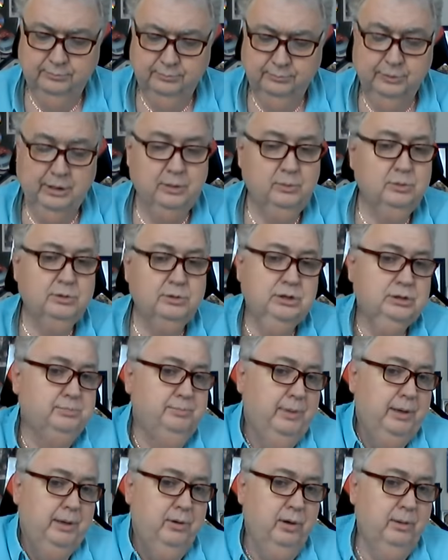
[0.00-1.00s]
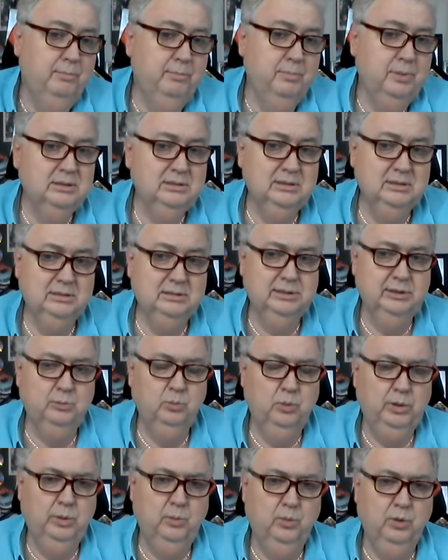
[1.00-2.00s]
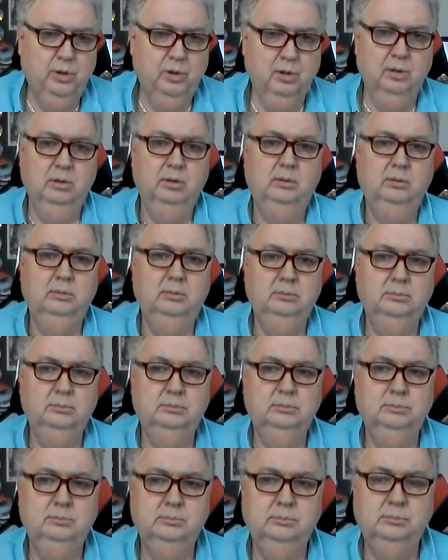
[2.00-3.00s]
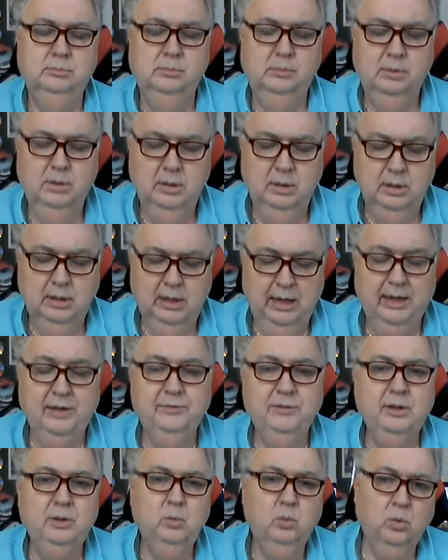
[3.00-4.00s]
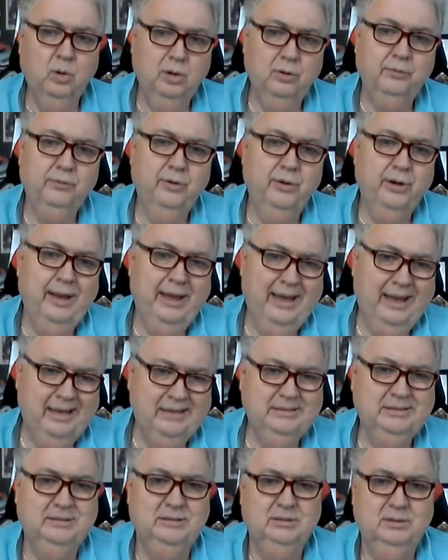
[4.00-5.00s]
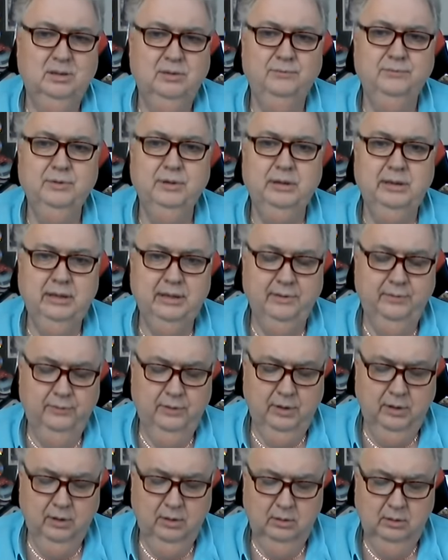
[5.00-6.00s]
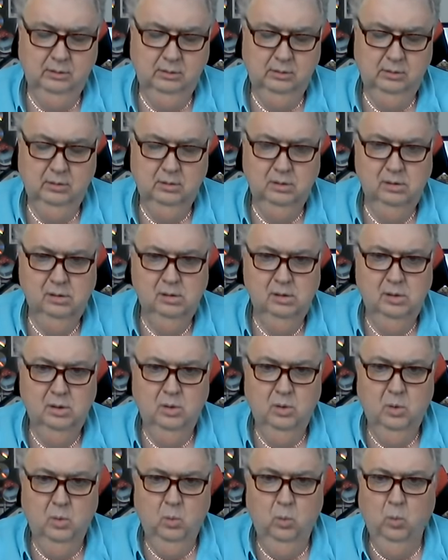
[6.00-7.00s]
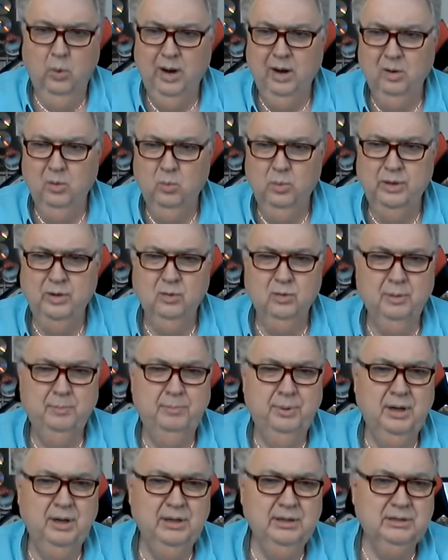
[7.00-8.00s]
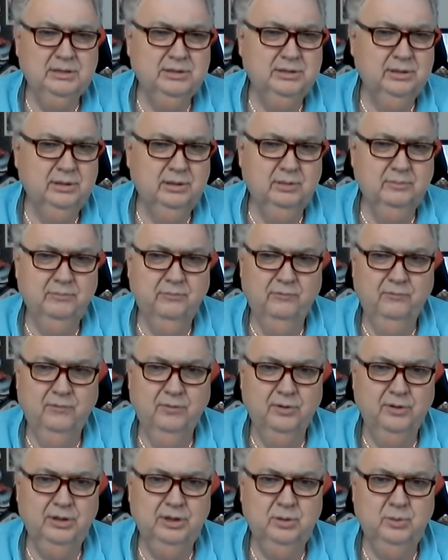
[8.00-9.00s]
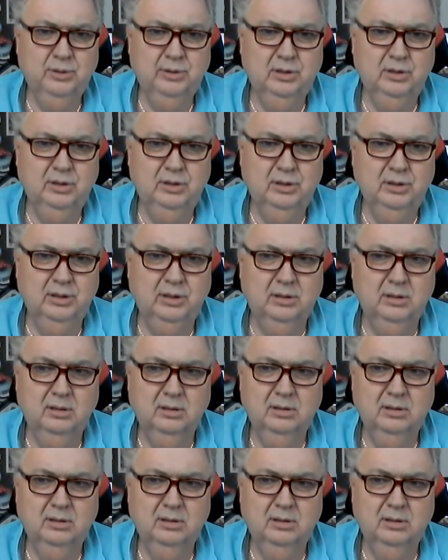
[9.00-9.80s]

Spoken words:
they was just better at business than we were. And they worked their asses off to get there. Why are we going to punish them for doing good?